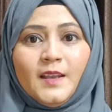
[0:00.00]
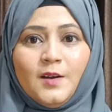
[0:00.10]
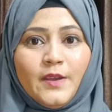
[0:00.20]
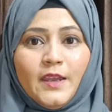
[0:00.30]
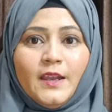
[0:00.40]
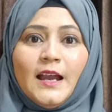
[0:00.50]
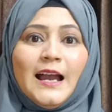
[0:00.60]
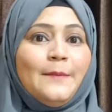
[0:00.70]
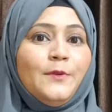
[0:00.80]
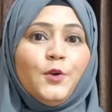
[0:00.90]
Okay,
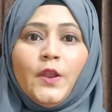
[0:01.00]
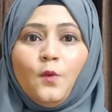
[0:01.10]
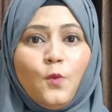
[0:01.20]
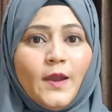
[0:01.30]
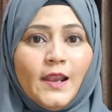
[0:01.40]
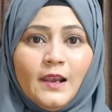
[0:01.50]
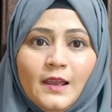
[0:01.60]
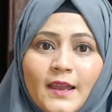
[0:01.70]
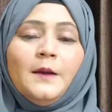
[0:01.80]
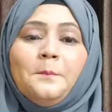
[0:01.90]
I'm doing well.
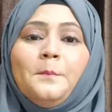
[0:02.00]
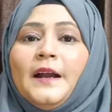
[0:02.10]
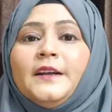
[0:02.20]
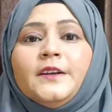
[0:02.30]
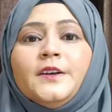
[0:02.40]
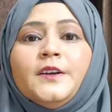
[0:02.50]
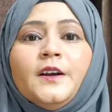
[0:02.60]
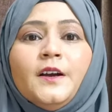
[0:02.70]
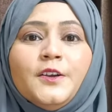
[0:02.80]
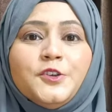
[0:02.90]
But
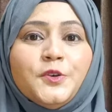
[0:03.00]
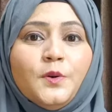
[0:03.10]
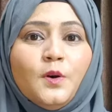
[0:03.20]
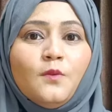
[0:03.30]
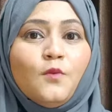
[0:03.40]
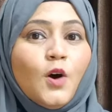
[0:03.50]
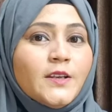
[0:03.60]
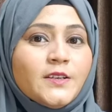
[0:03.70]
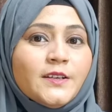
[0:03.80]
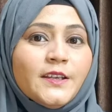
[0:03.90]
you know
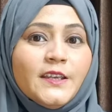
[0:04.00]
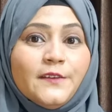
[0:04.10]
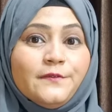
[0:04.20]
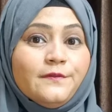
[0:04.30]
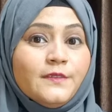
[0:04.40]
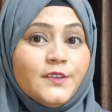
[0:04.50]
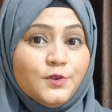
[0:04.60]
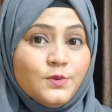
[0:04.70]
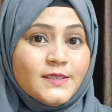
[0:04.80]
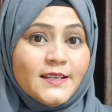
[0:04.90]
what? If
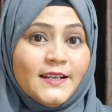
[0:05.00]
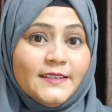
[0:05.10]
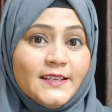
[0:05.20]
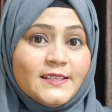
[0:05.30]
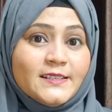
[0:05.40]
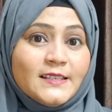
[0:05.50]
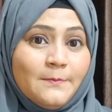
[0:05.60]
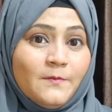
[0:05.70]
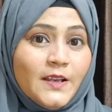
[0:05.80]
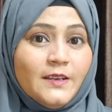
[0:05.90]
you said this,
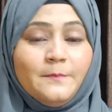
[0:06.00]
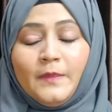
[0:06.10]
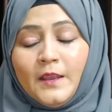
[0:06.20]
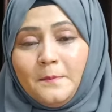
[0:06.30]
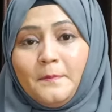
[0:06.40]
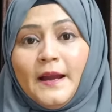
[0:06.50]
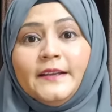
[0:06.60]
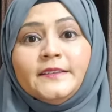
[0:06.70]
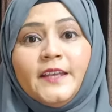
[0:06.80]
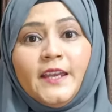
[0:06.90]
someone
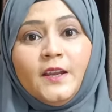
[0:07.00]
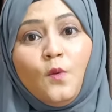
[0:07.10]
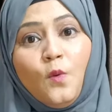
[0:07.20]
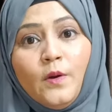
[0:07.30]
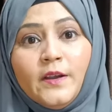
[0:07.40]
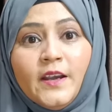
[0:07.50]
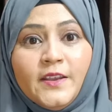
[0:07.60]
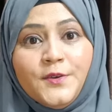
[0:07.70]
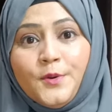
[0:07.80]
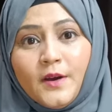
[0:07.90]
might think, oh,
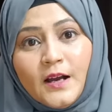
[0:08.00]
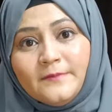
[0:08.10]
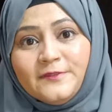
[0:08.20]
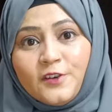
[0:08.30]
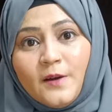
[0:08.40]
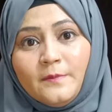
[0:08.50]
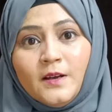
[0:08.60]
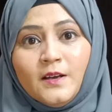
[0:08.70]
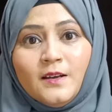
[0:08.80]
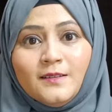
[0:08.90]
did you come from
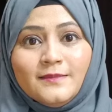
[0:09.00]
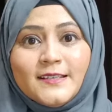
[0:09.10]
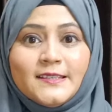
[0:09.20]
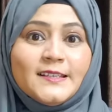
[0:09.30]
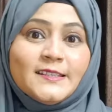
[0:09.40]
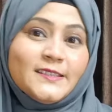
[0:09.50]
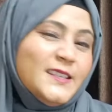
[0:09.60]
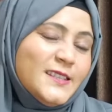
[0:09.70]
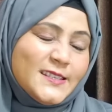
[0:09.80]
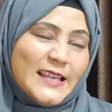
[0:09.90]
the
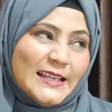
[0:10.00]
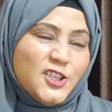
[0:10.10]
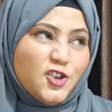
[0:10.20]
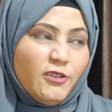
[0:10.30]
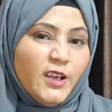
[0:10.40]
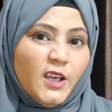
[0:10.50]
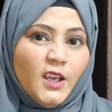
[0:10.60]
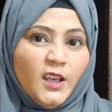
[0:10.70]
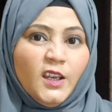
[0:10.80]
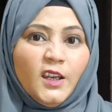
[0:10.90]
16th century?
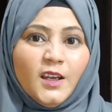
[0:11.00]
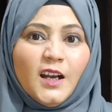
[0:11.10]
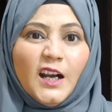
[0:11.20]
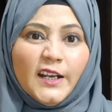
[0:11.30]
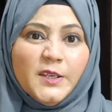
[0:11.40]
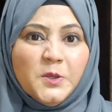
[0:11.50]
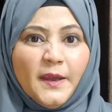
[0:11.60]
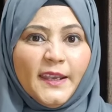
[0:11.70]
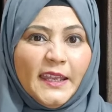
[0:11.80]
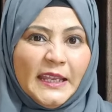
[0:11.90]
Are you
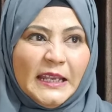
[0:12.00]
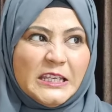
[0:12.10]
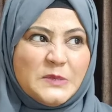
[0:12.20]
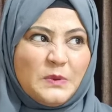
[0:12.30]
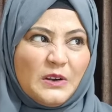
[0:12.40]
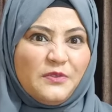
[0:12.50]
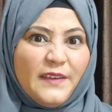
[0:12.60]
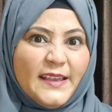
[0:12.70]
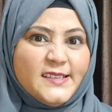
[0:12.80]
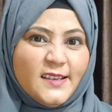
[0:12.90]
an English
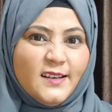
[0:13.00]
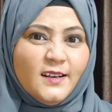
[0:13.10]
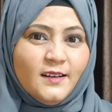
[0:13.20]
professor?